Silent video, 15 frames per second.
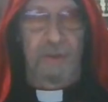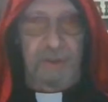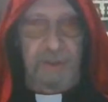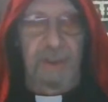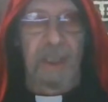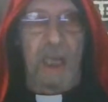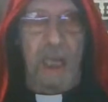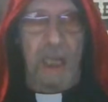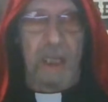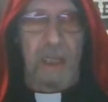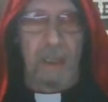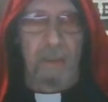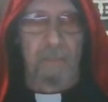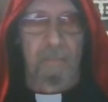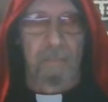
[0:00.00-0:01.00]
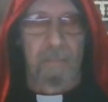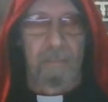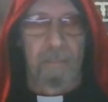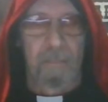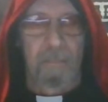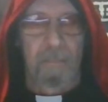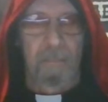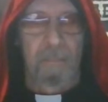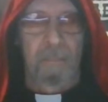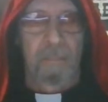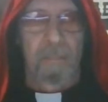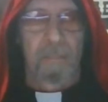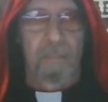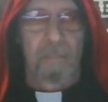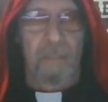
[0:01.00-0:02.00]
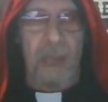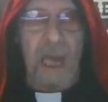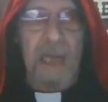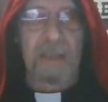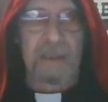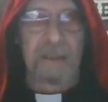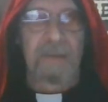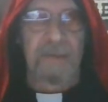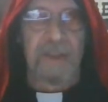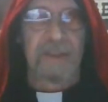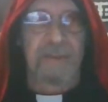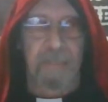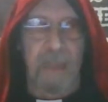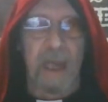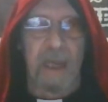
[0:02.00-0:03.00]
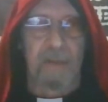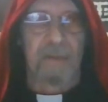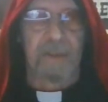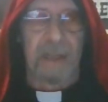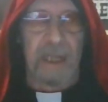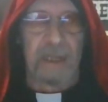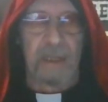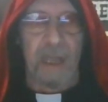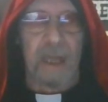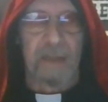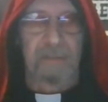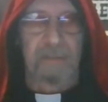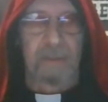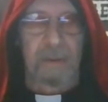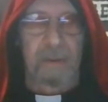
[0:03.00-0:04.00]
see I am. I live this in my everyday life.